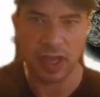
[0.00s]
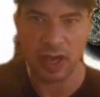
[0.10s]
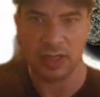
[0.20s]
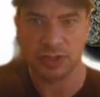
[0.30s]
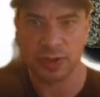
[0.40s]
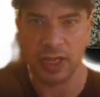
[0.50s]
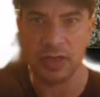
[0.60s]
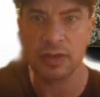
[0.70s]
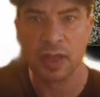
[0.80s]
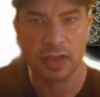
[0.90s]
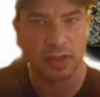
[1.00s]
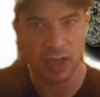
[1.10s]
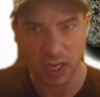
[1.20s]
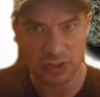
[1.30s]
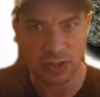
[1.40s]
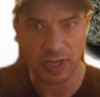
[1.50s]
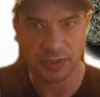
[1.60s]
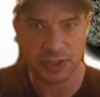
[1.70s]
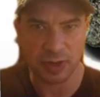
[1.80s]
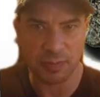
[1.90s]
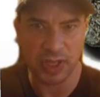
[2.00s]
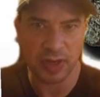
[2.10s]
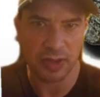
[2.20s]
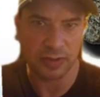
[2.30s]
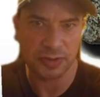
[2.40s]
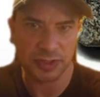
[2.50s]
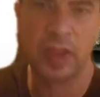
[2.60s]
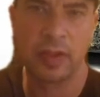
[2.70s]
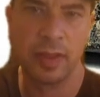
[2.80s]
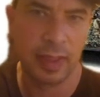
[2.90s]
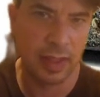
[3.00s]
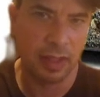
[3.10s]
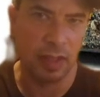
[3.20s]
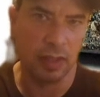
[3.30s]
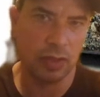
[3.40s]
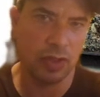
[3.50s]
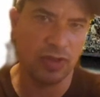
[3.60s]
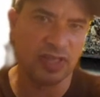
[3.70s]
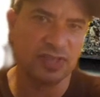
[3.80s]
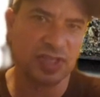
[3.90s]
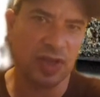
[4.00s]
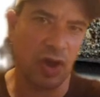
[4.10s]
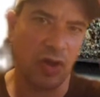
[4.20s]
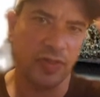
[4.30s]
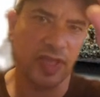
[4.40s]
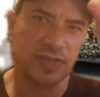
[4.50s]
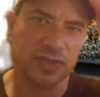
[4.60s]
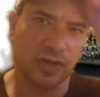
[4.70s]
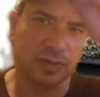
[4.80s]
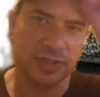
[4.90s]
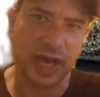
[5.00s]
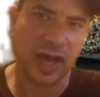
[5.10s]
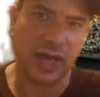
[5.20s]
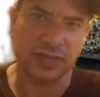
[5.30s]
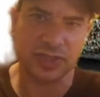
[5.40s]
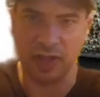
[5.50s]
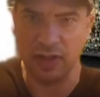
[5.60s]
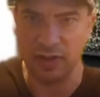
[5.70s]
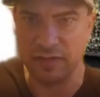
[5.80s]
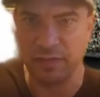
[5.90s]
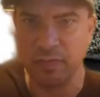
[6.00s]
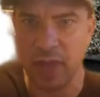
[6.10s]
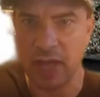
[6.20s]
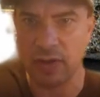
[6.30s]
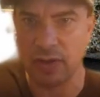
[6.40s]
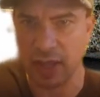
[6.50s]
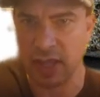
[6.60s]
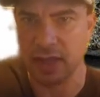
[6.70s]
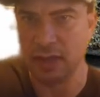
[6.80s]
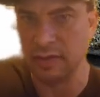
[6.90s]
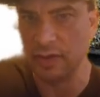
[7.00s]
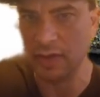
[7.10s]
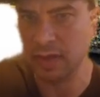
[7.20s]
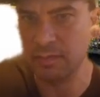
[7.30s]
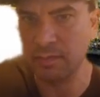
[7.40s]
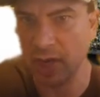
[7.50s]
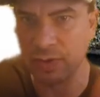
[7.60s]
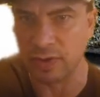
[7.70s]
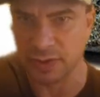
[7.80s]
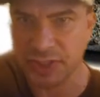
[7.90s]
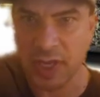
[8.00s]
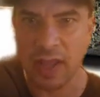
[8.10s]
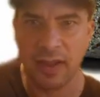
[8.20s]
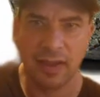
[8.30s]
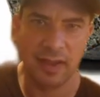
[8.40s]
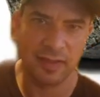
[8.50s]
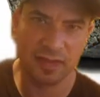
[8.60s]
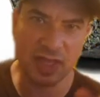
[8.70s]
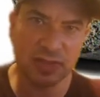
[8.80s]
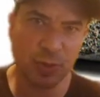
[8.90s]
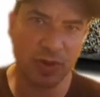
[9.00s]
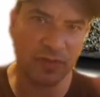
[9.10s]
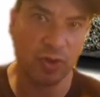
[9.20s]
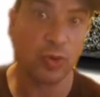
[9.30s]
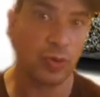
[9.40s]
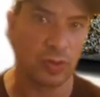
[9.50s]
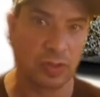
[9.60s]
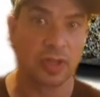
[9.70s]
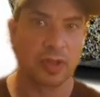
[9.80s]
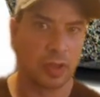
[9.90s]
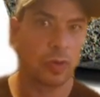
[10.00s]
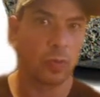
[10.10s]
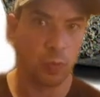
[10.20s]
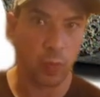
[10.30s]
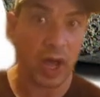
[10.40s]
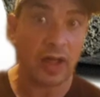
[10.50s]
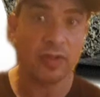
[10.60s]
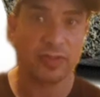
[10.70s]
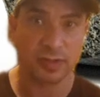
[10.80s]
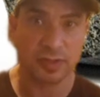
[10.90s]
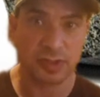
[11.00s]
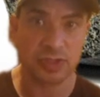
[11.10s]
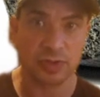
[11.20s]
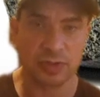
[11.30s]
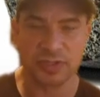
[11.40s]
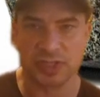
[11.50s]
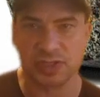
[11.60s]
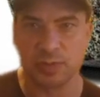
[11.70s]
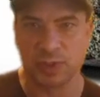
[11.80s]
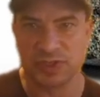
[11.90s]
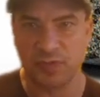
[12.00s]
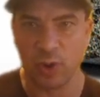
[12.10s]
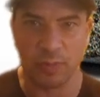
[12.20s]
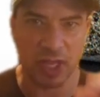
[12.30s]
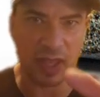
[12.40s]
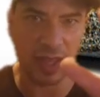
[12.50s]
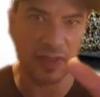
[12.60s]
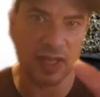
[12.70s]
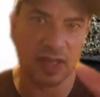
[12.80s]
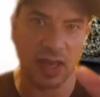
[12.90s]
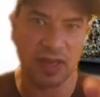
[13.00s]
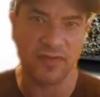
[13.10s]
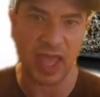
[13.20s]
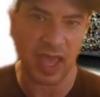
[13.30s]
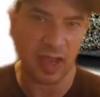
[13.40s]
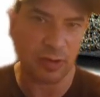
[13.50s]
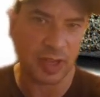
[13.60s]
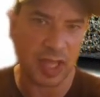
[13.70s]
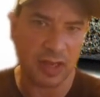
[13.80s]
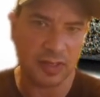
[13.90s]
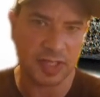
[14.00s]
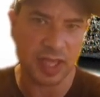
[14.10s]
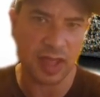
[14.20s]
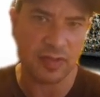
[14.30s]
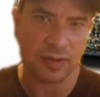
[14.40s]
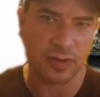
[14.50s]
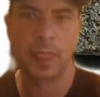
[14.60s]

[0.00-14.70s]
chondrite. Chondrites are meteors. You can see all these little dots of metal and minerals. These would have cooled while the solar system was forming and then kind of aggregated together.